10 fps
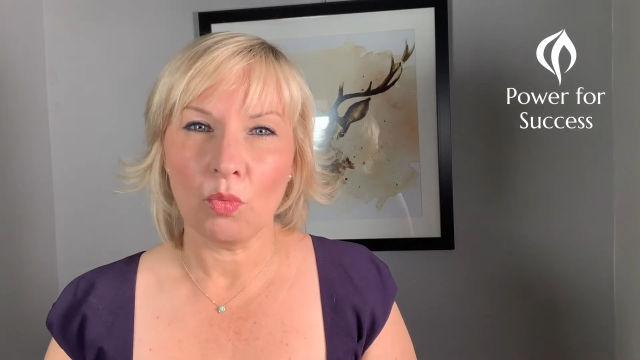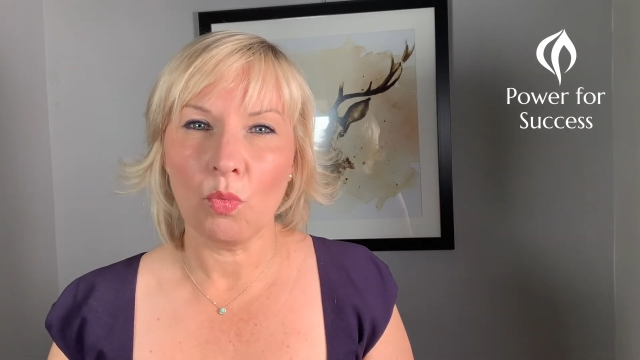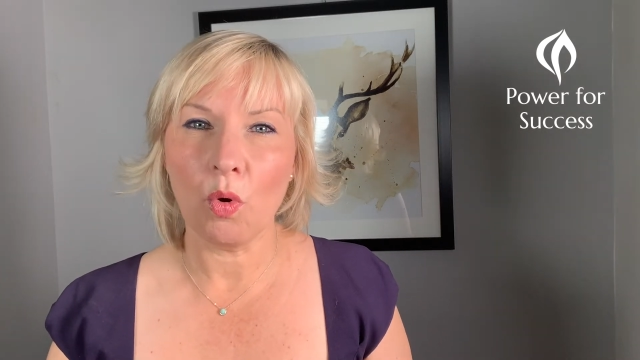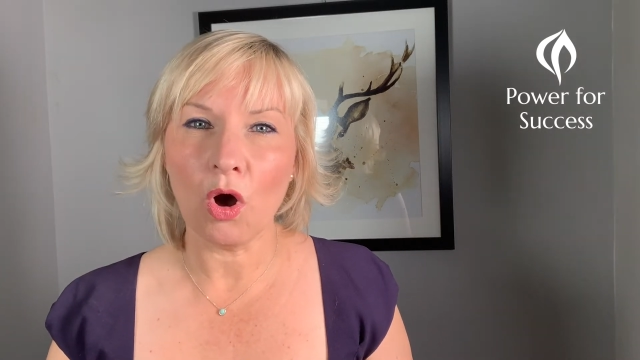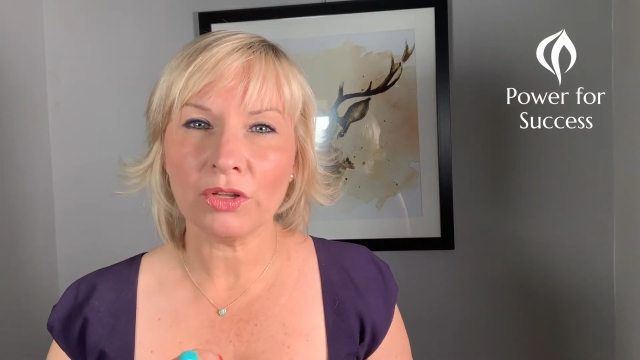
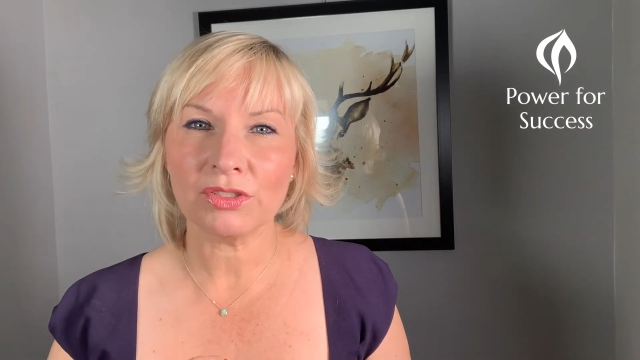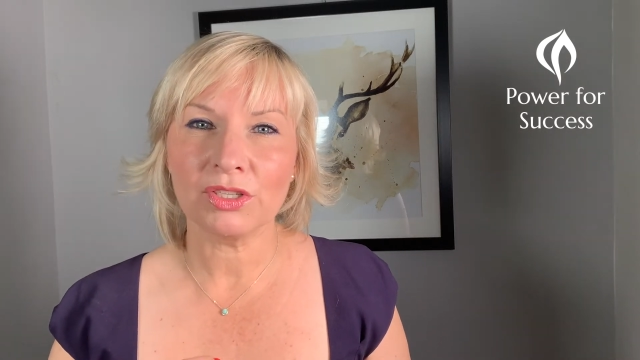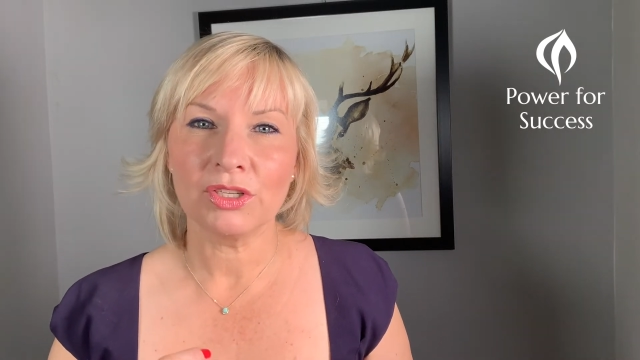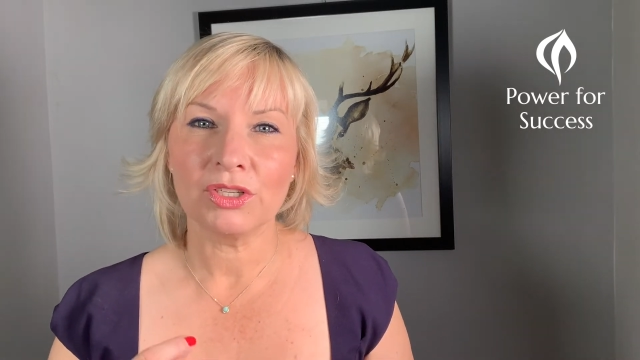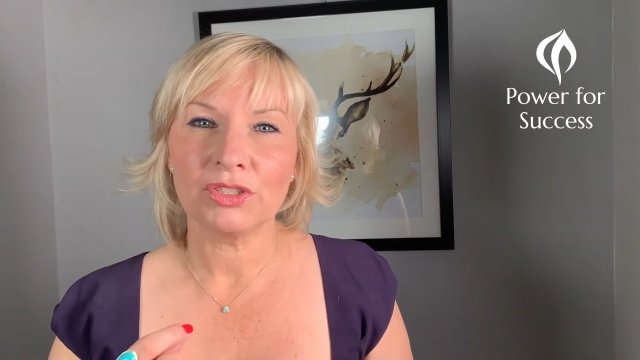What
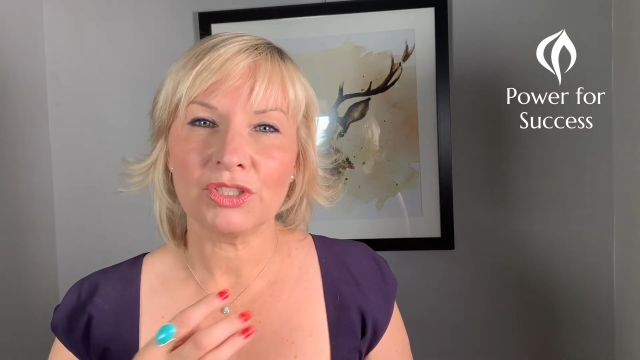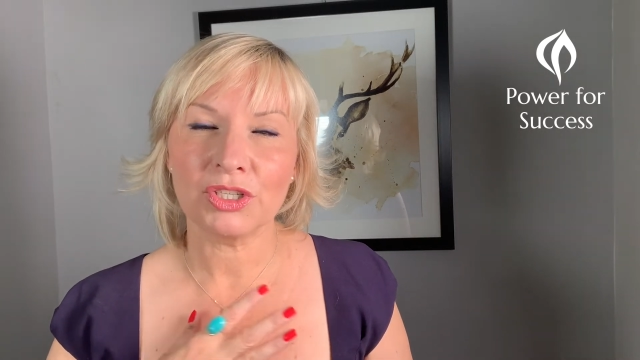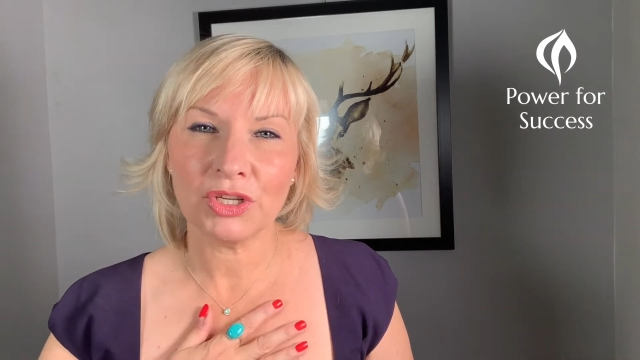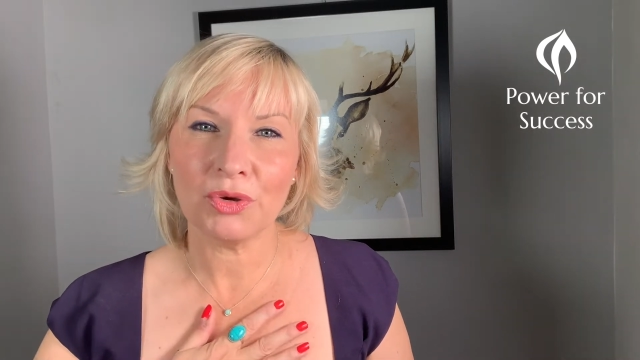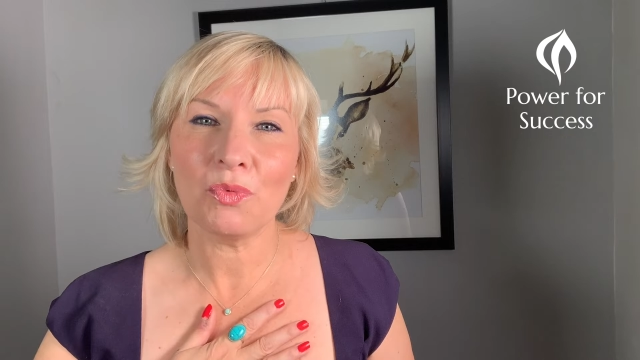do
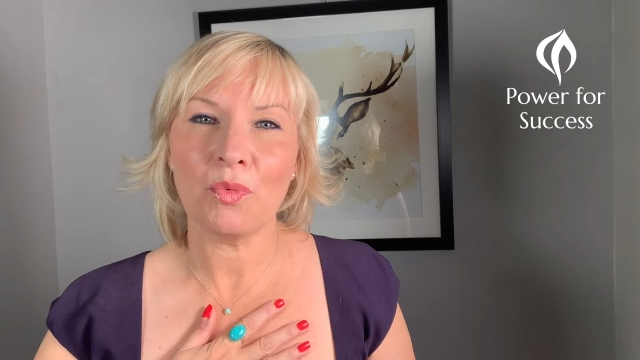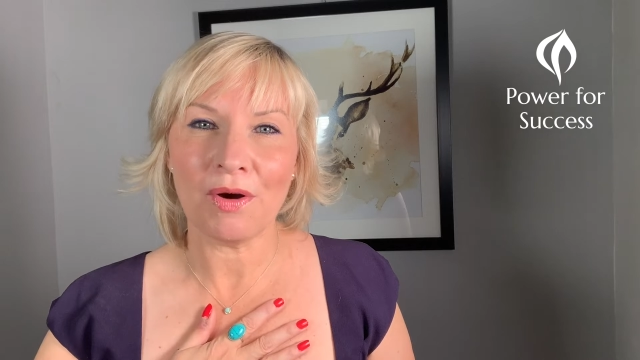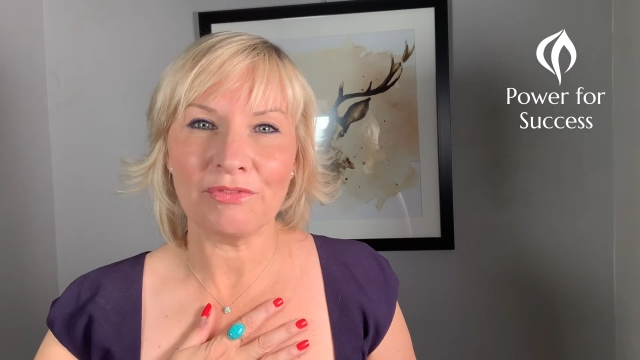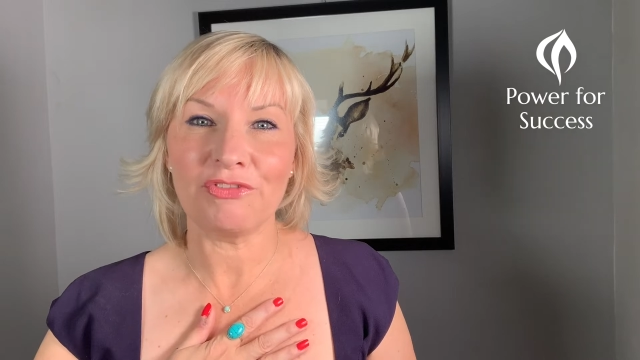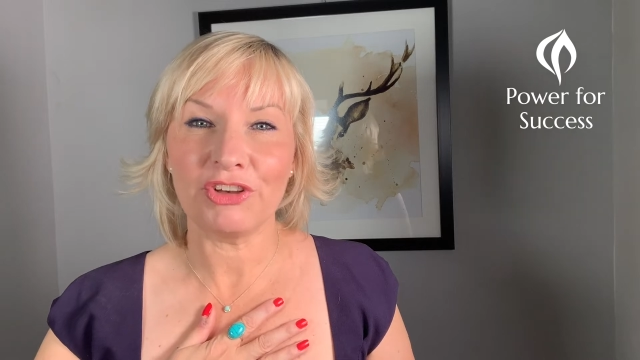you
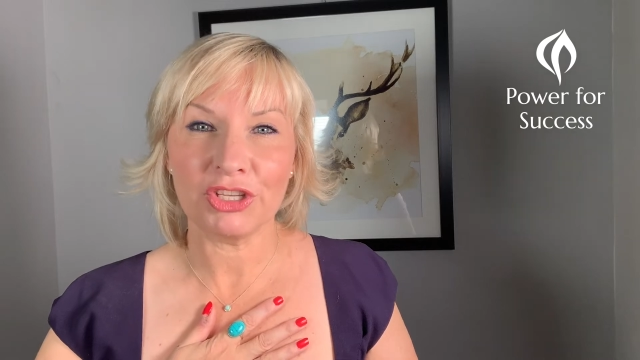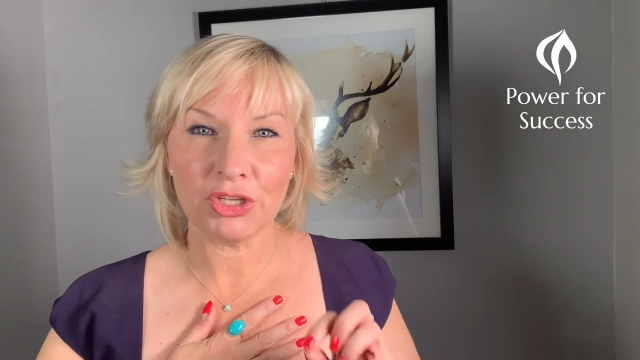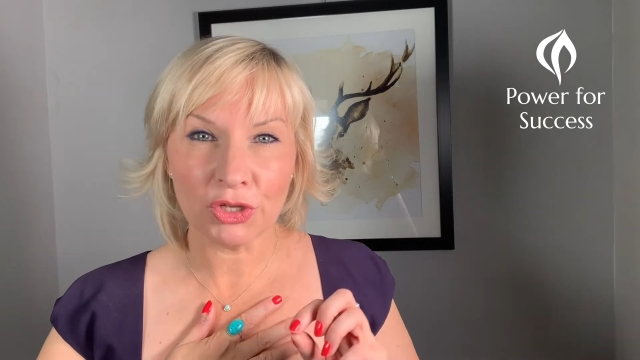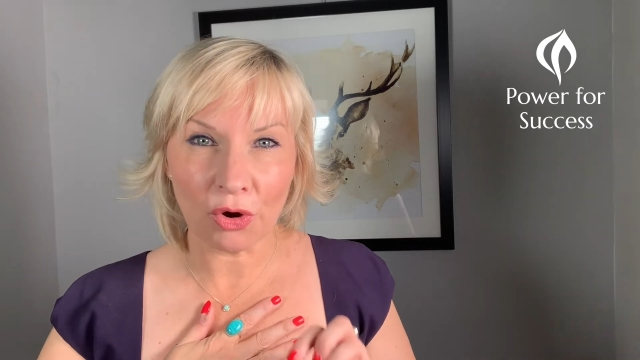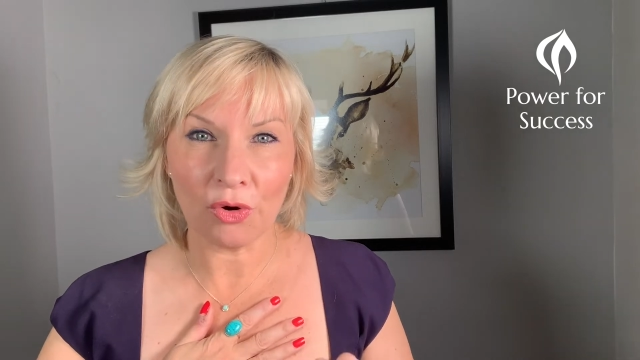want for
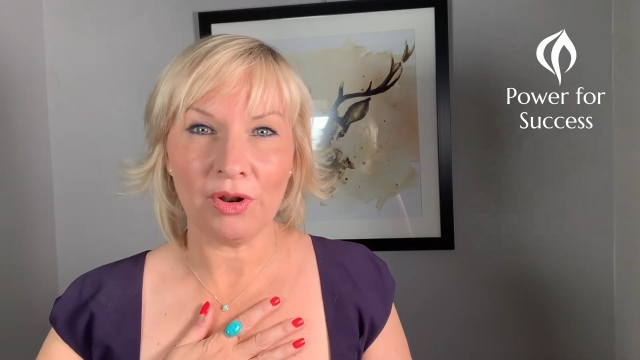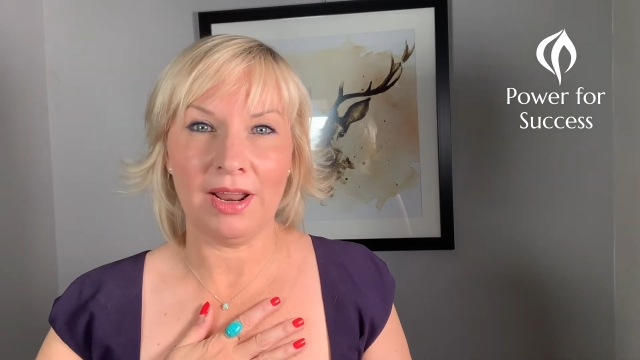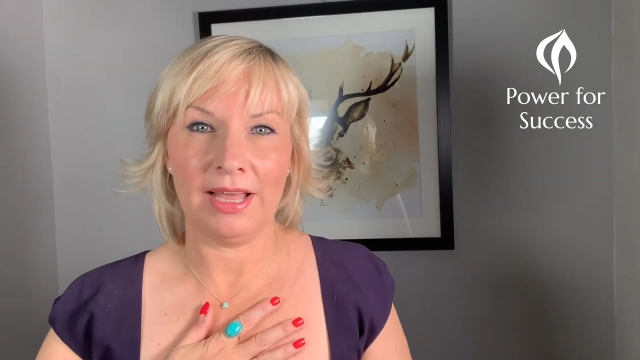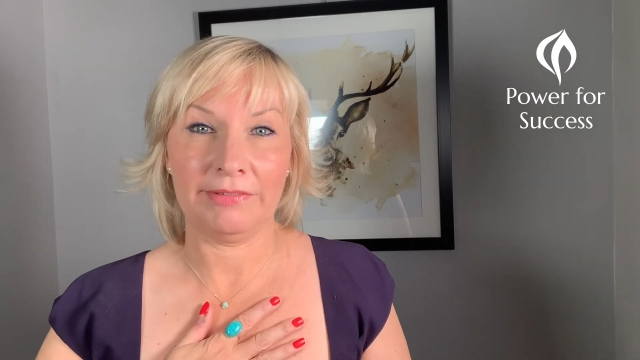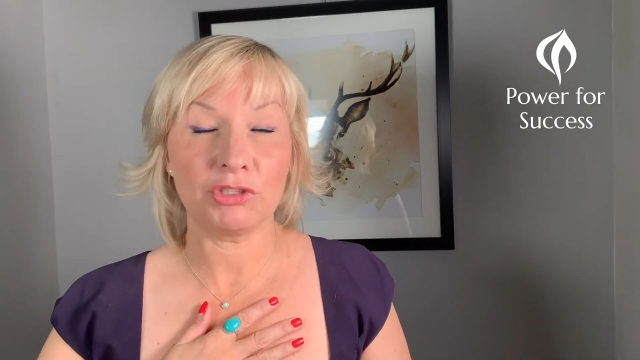your
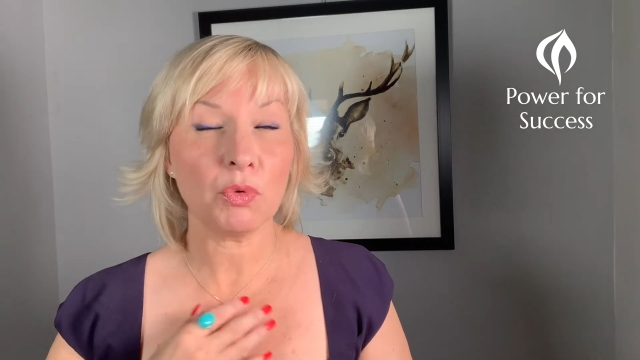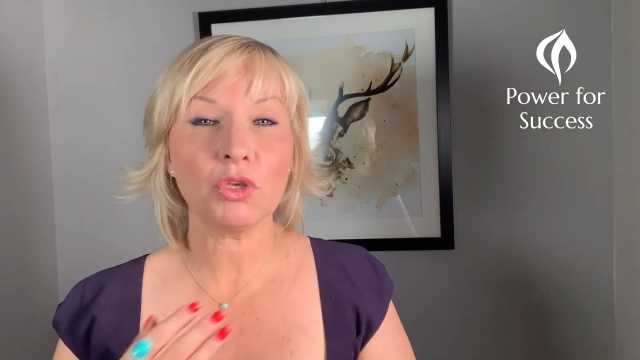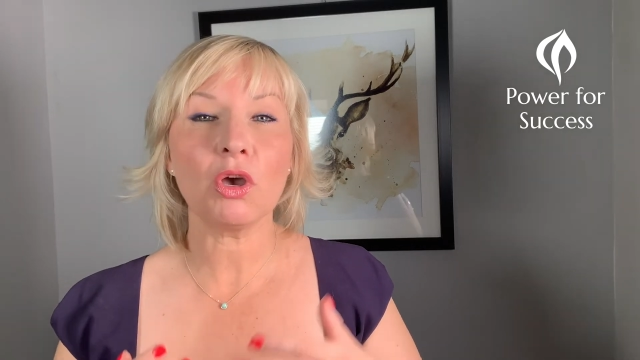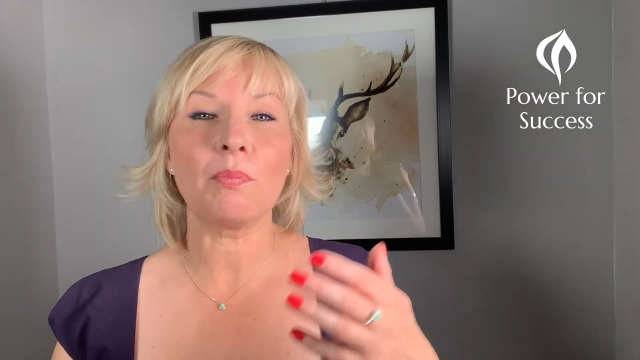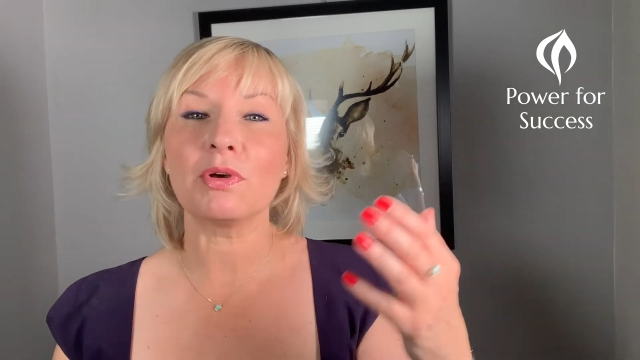life? Do you
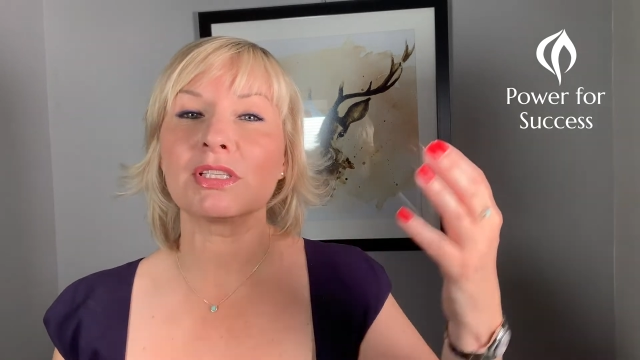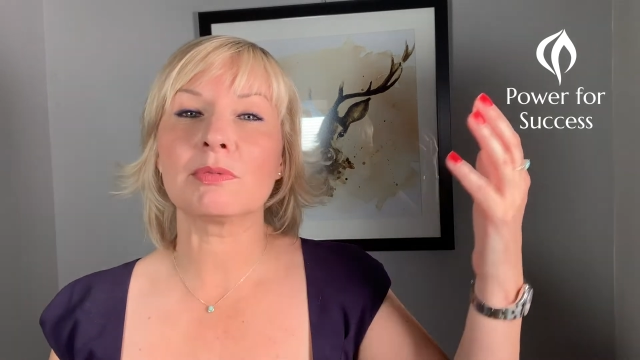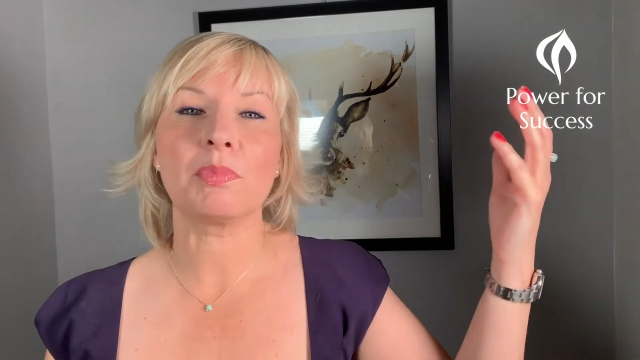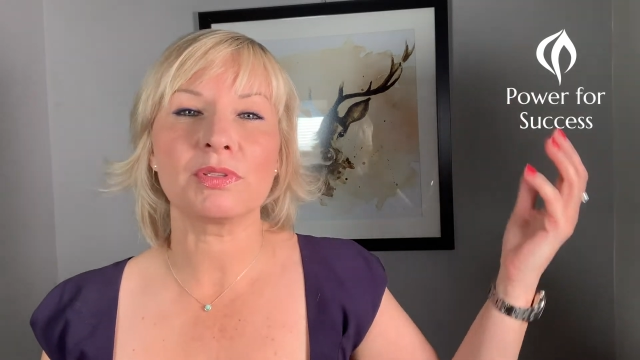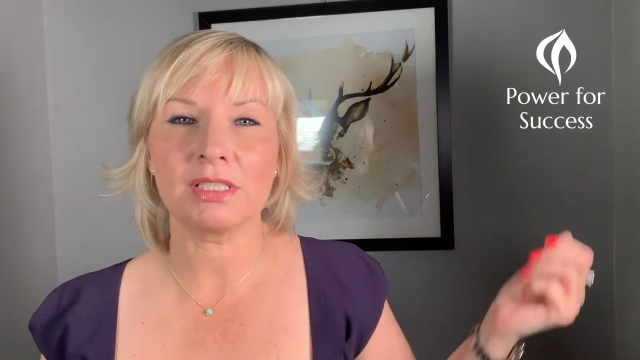want your boss's
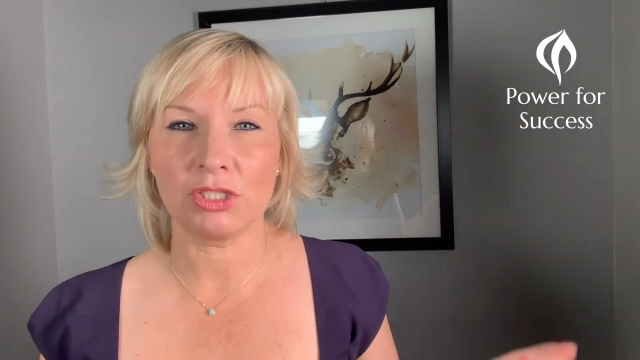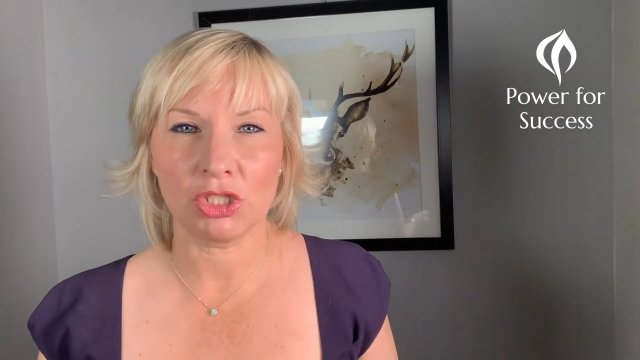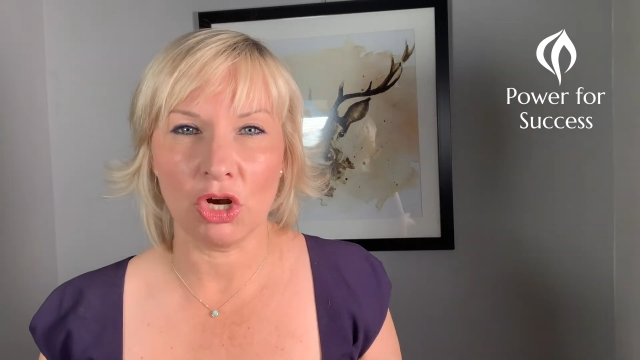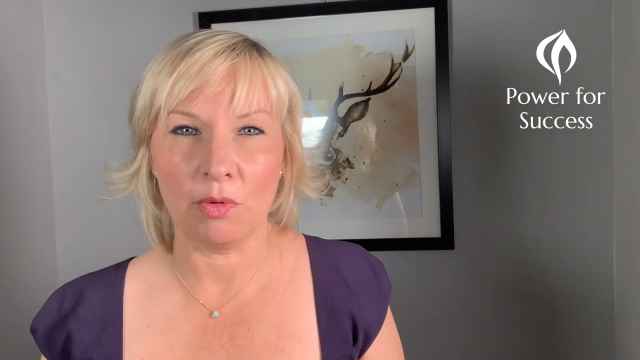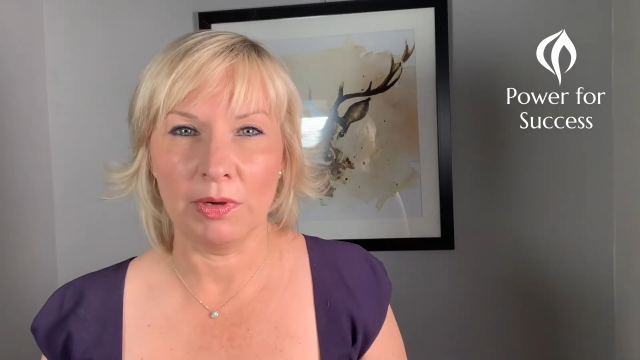boss's
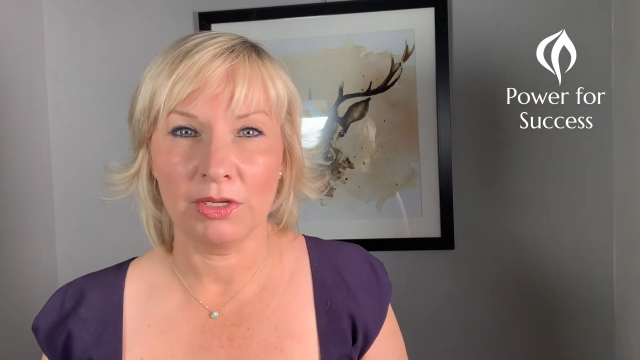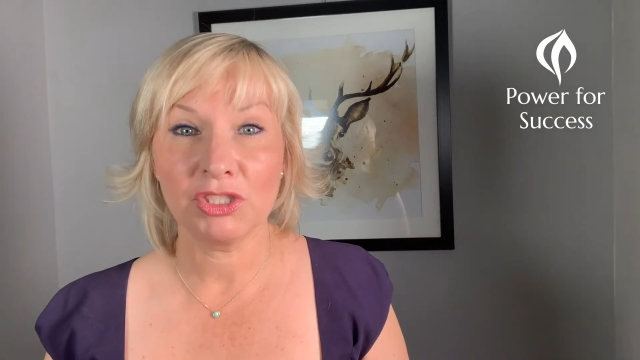job?